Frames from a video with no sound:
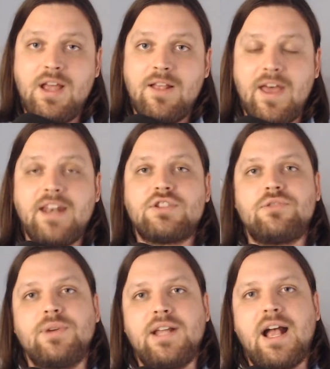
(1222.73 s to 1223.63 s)
That is the
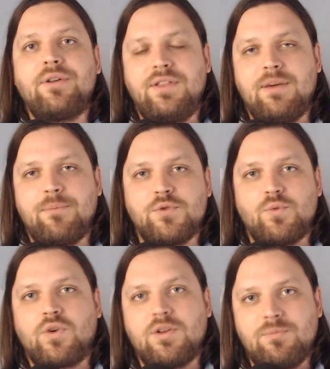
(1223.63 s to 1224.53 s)
reality that most
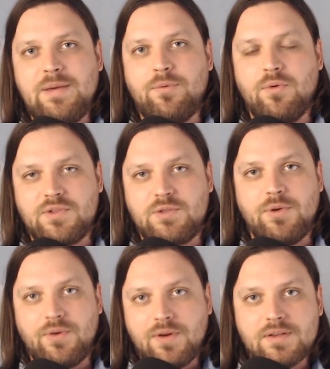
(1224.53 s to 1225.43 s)
working people
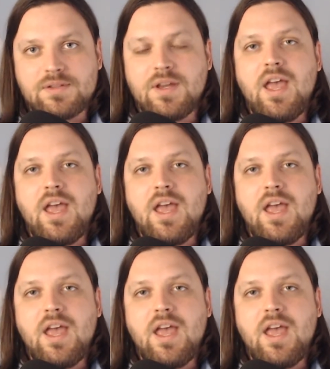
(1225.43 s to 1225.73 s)
experience